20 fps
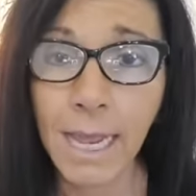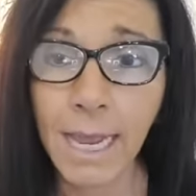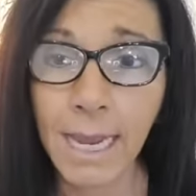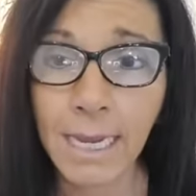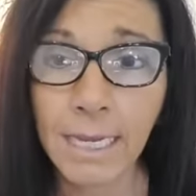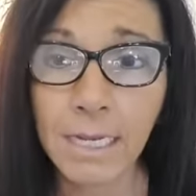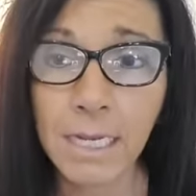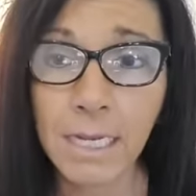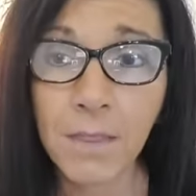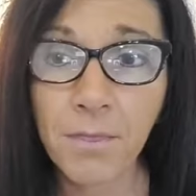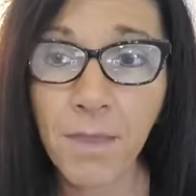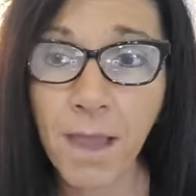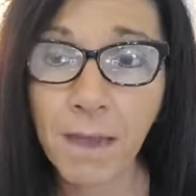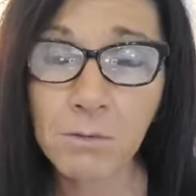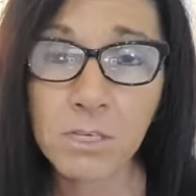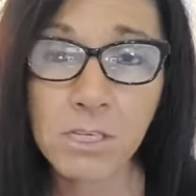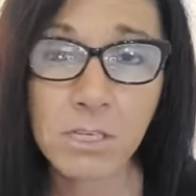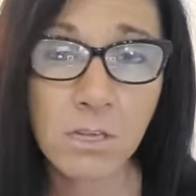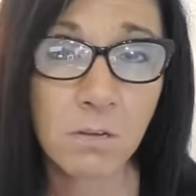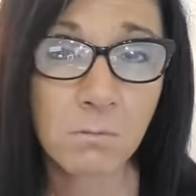And
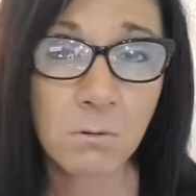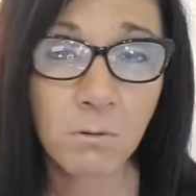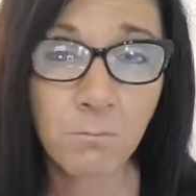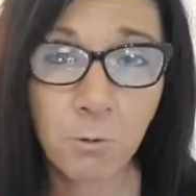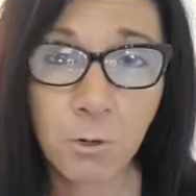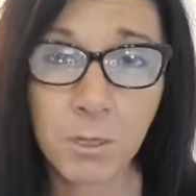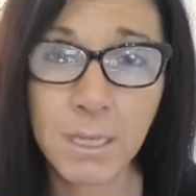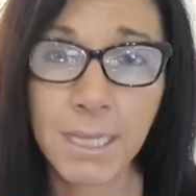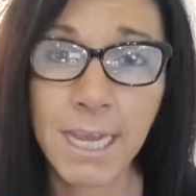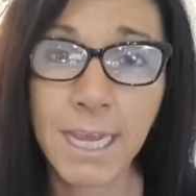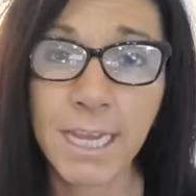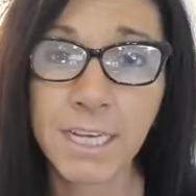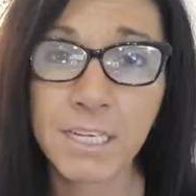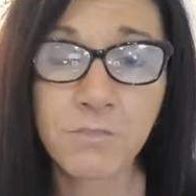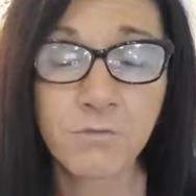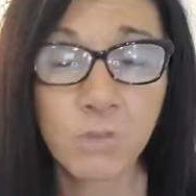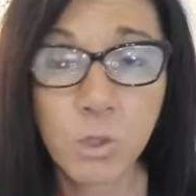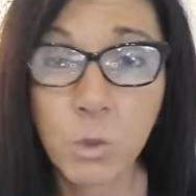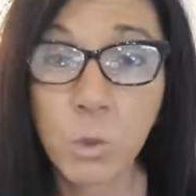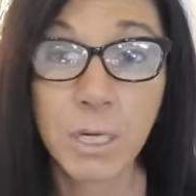that was all before the
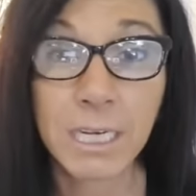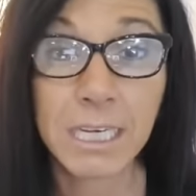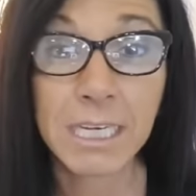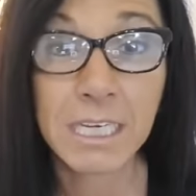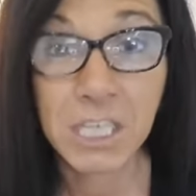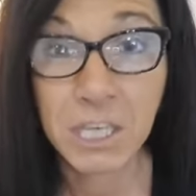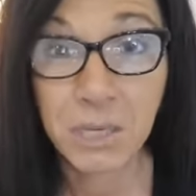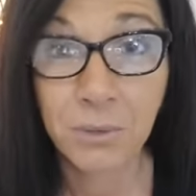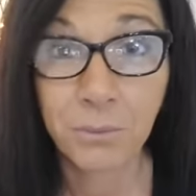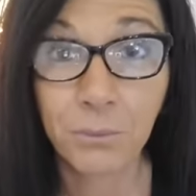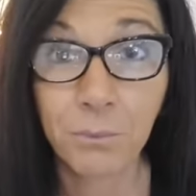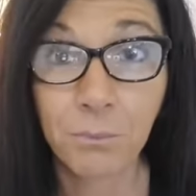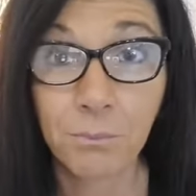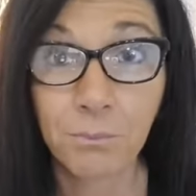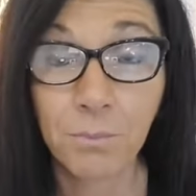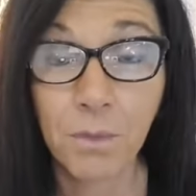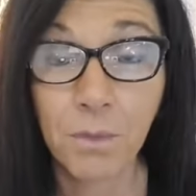age of 22